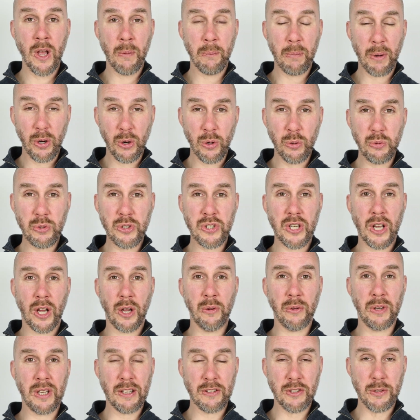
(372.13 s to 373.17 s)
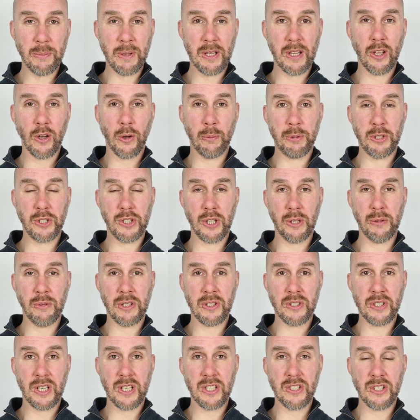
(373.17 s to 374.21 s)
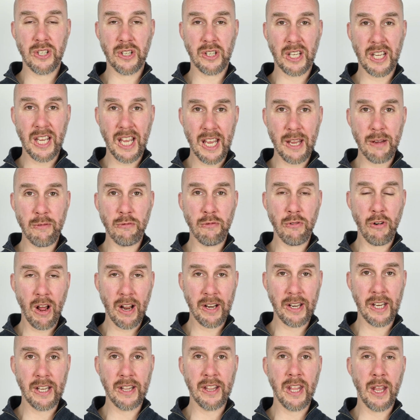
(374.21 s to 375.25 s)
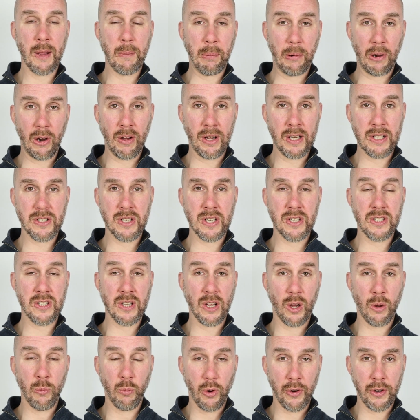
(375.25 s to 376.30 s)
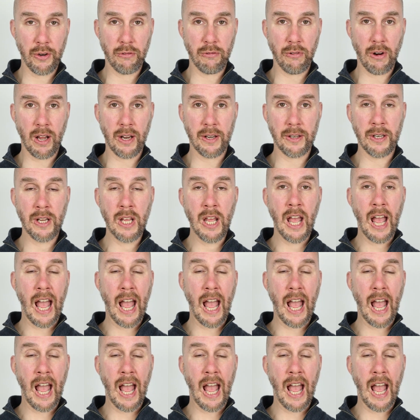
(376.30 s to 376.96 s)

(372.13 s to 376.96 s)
but also gives me the opportunity to keep running the appliances that I want to run